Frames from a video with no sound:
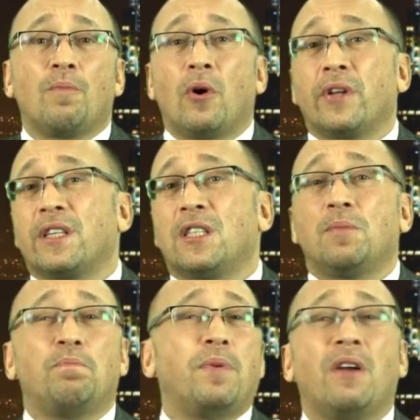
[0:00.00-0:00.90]
about
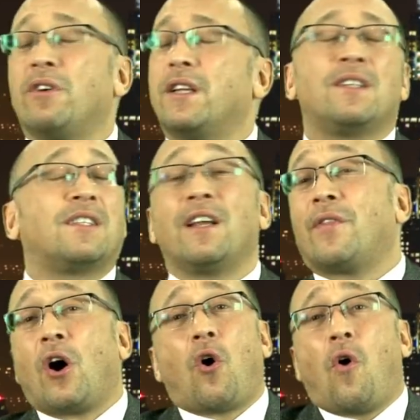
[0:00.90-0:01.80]

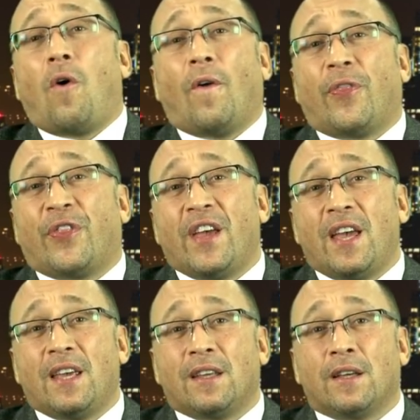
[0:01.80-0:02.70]
experiencing the whole
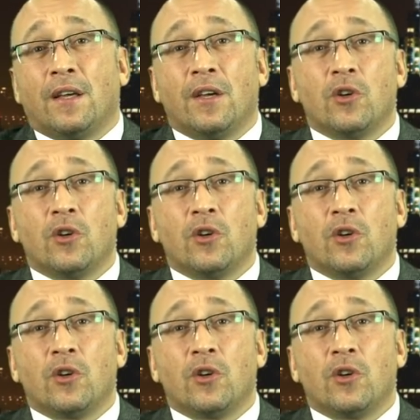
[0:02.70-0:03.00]
thing.